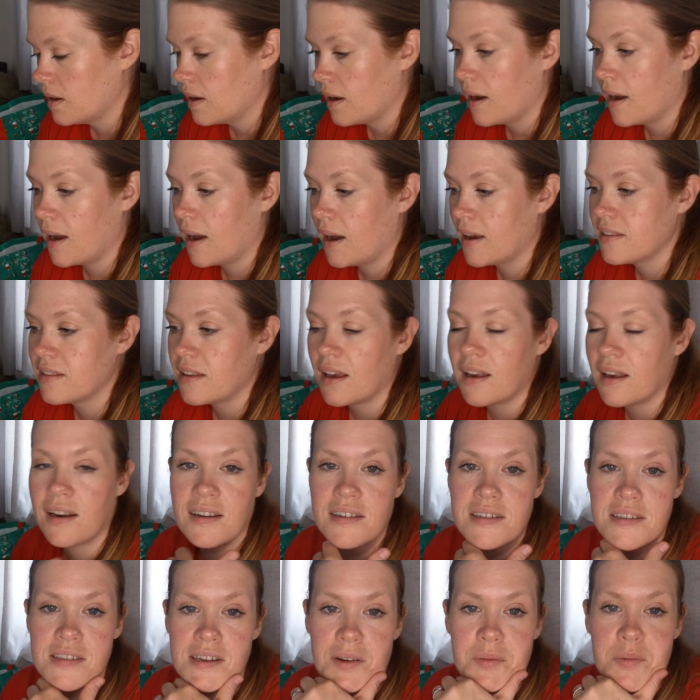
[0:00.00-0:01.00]
I had that
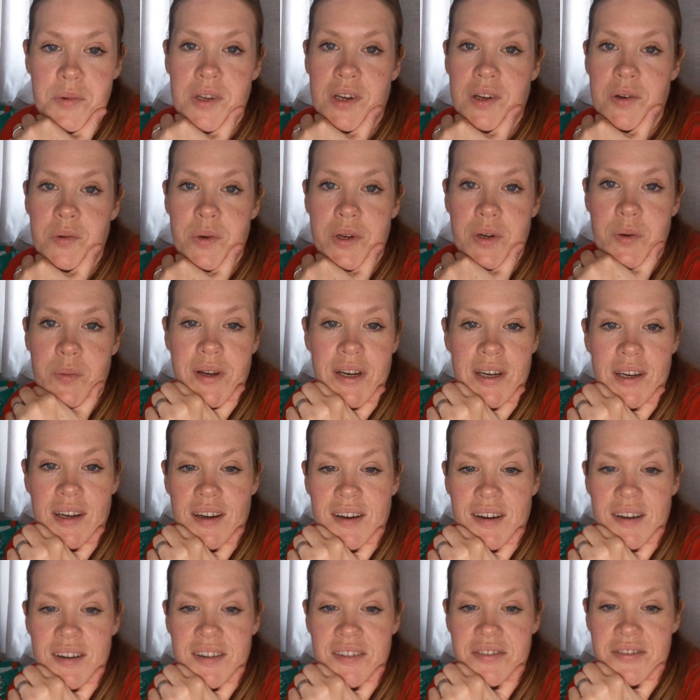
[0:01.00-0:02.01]
last time, you know, when I went
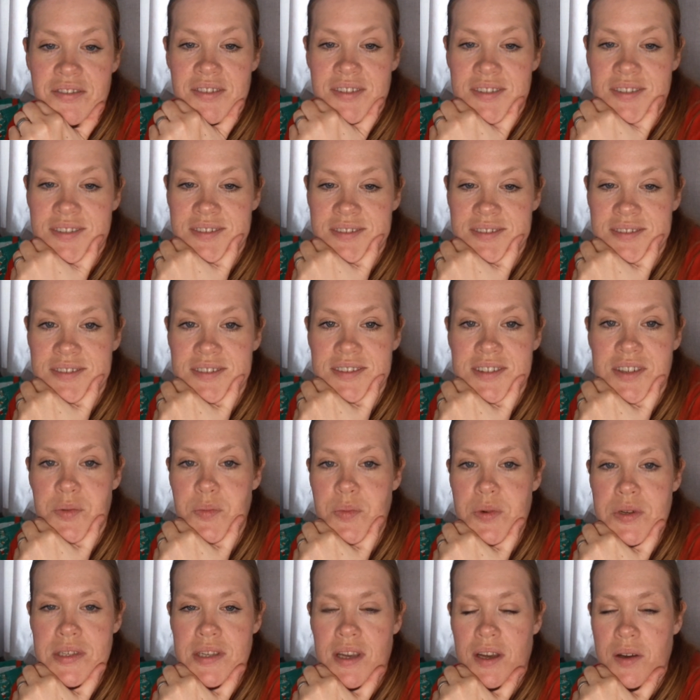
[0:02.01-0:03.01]
live.
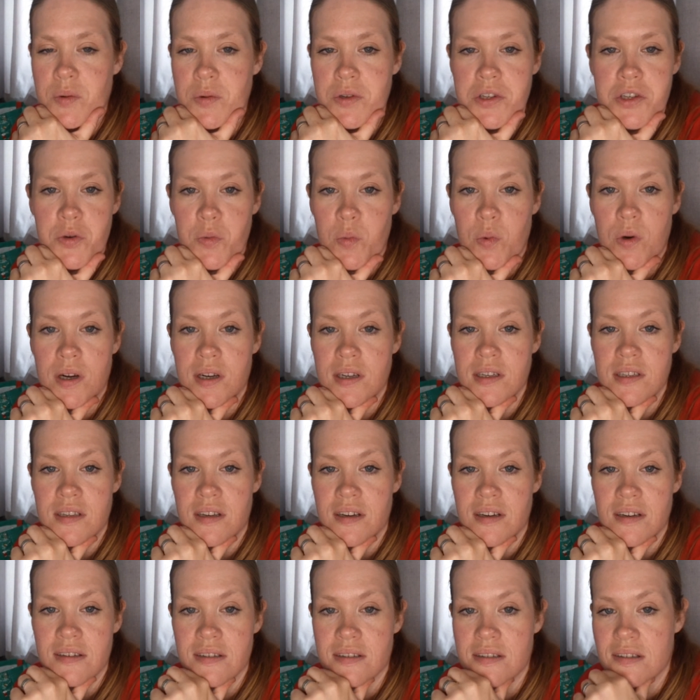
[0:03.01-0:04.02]
Someone was like, what's your bra
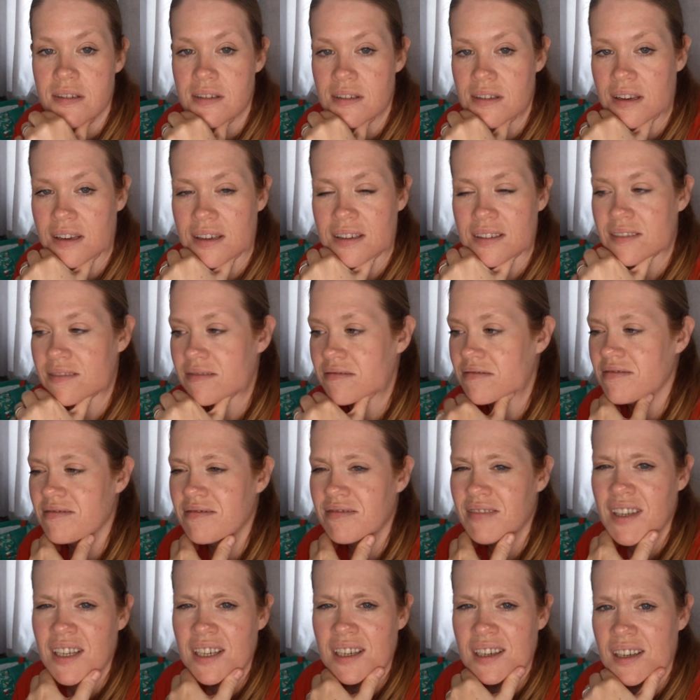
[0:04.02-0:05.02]
size? I was like,
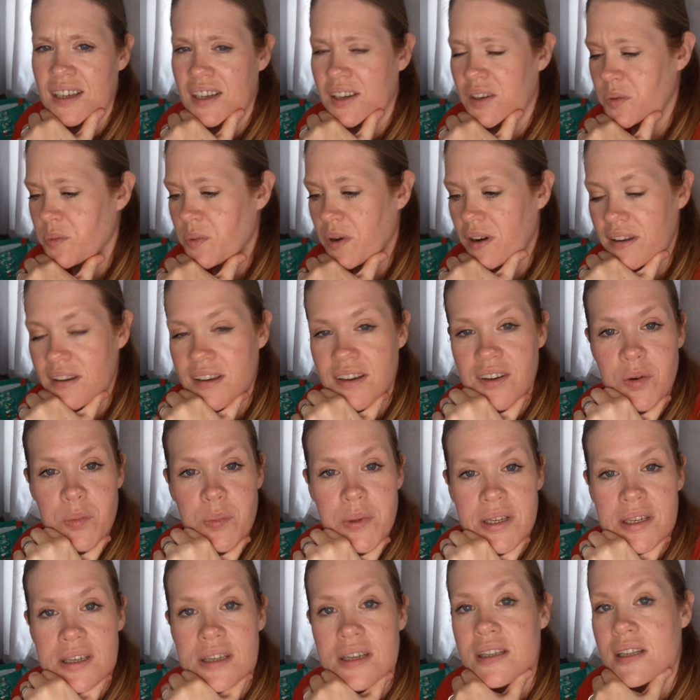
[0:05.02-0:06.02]
why you gotta
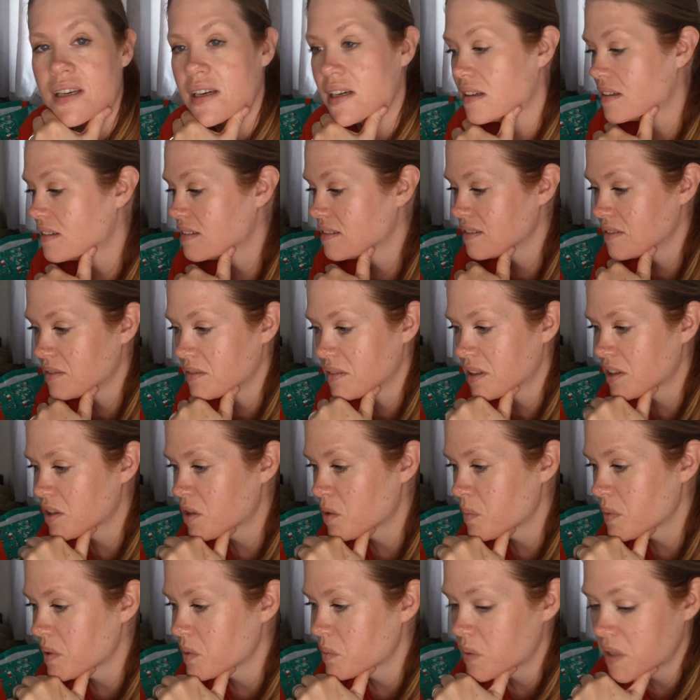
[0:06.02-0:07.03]
be like that? Why you
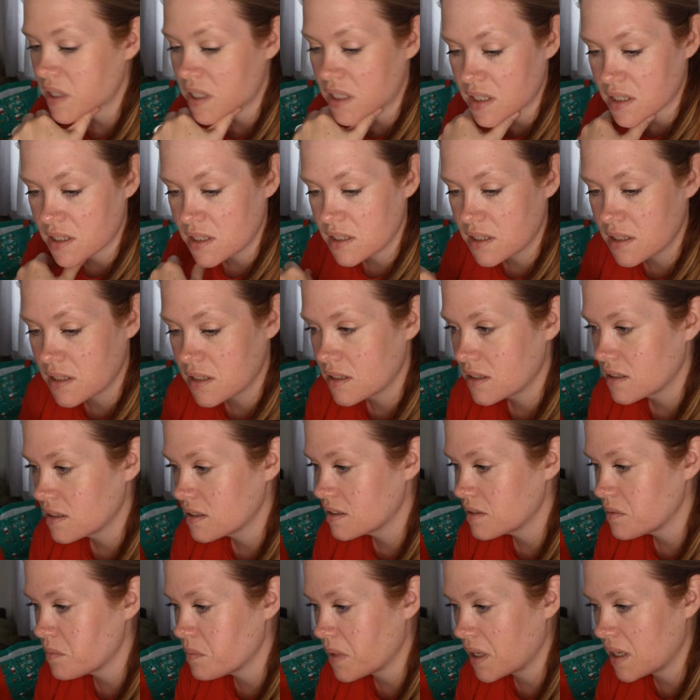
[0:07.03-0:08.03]
gotta be weird?
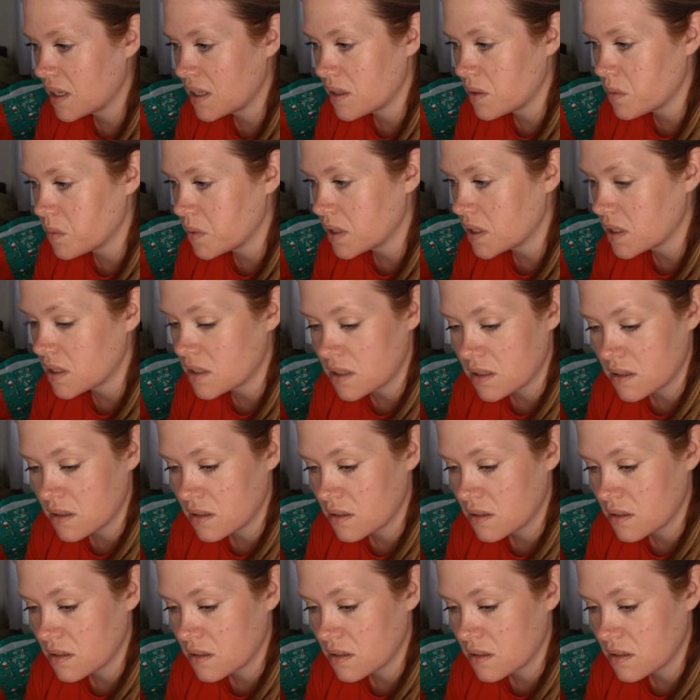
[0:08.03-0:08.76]
Stop making it weird.